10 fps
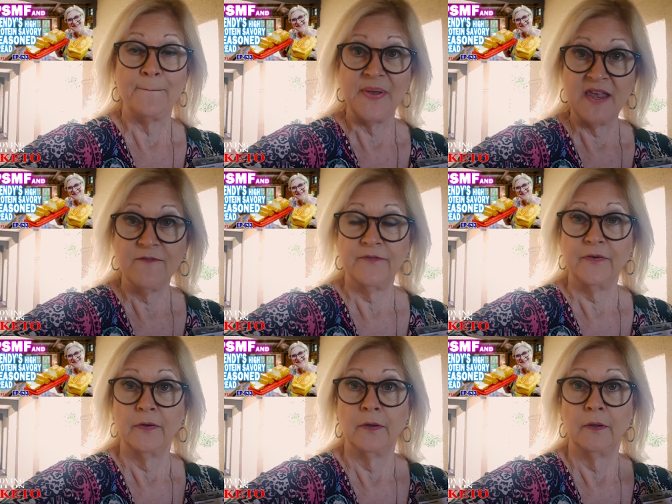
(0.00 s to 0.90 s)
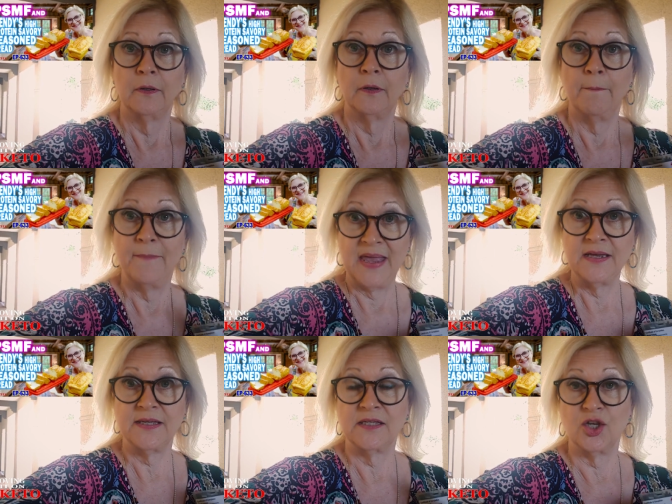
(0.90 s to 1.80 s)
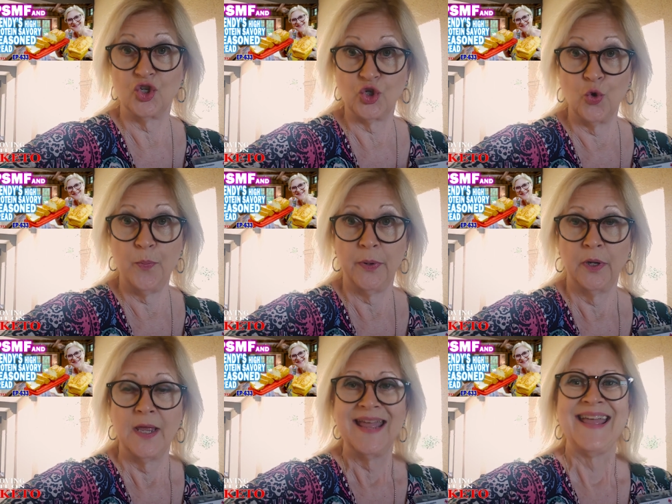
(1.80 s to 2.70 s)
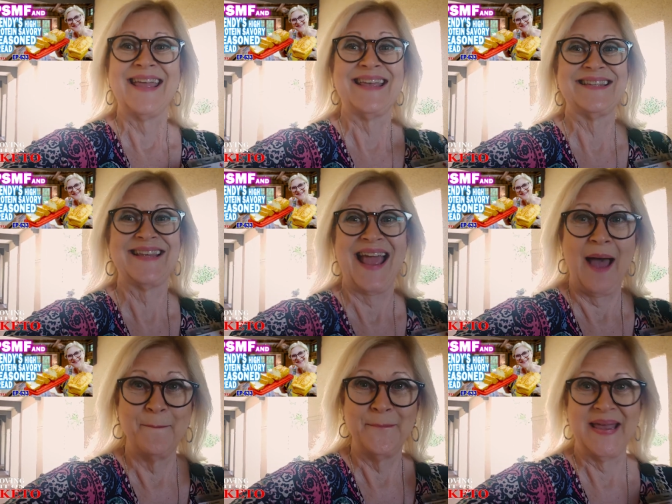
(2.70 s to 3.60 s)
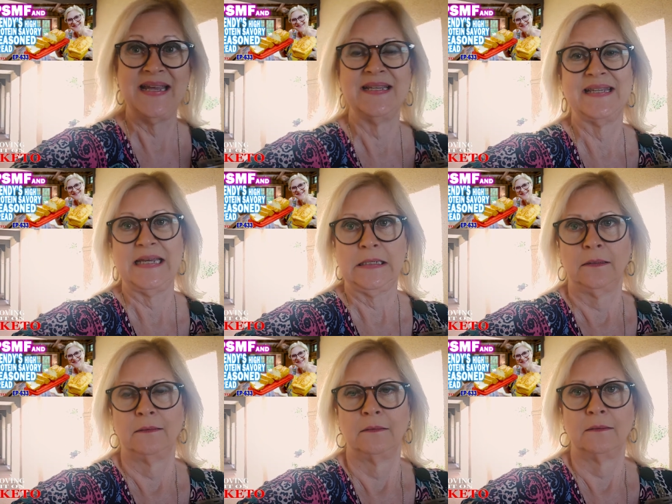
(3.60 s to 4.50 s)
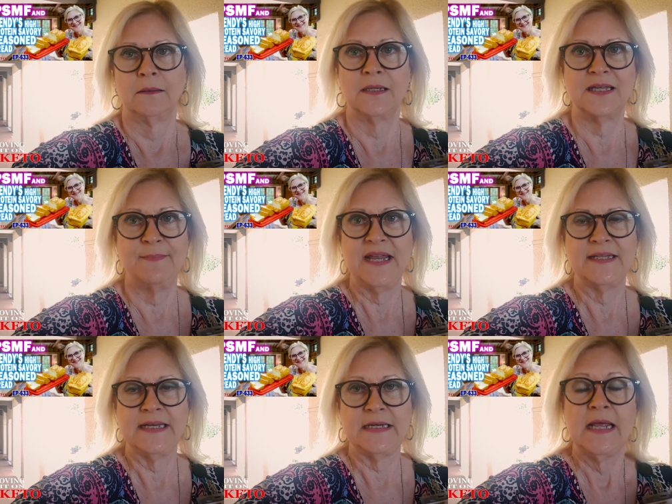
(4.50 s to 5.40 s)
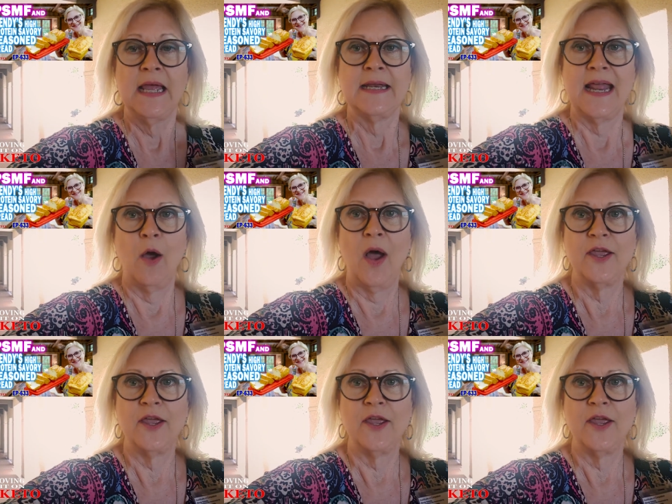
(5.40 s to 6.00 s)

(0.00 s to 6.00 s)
beef base soup, is amazing. It's amazing. Now, I